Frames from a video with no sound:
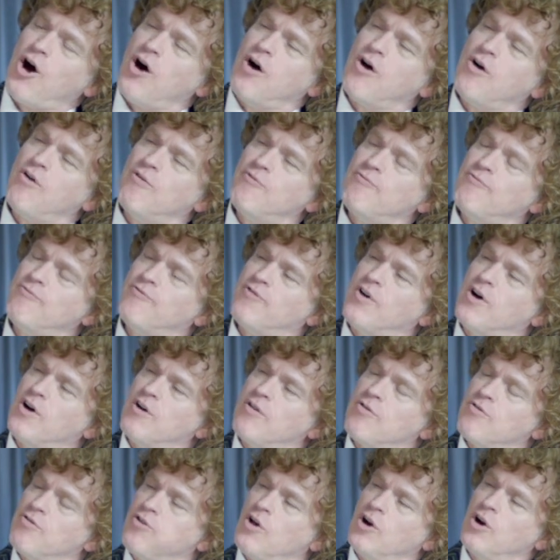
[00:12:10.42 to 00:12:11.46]
of
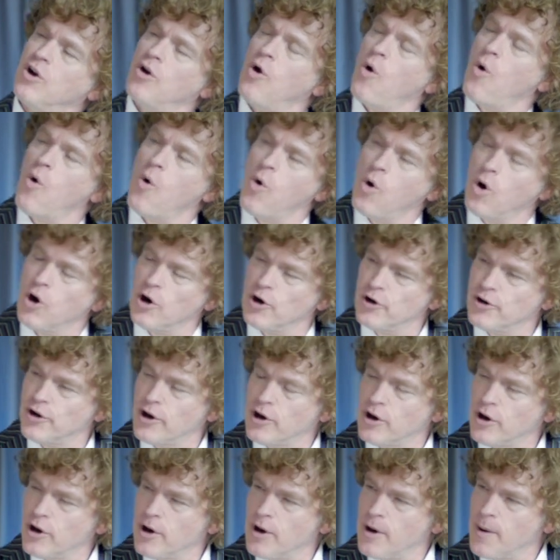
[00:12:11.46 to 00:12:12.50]
the
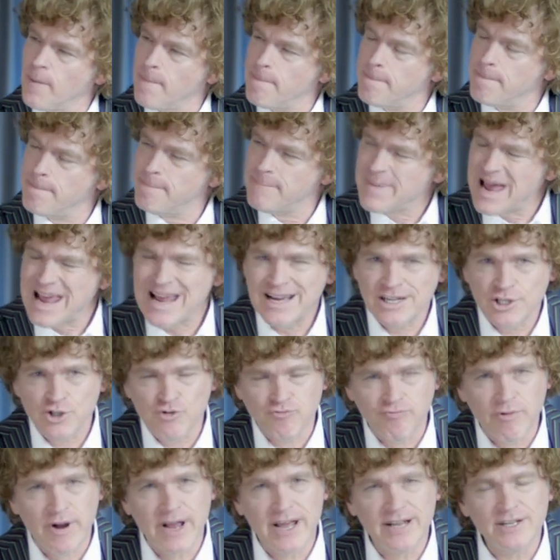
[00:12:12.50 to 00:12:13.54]
Lord makes
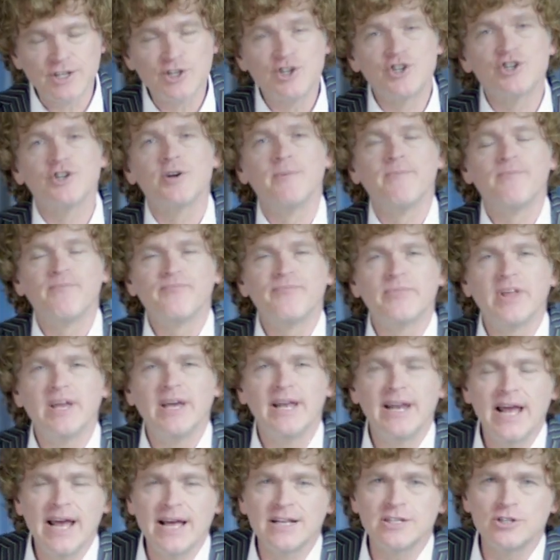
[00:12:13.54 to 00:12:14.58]
rich
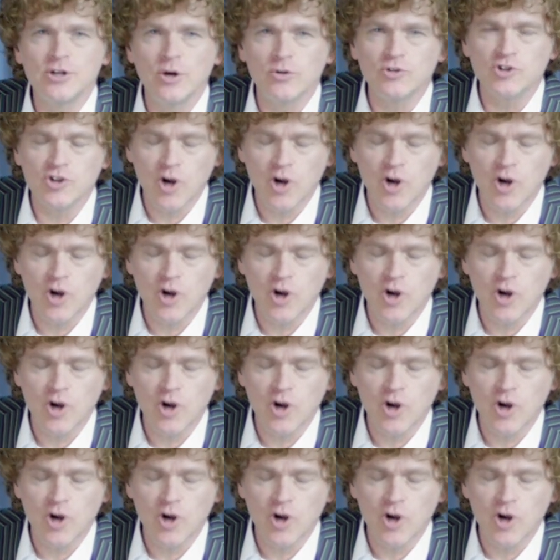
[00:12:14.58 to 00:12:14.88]
and adds no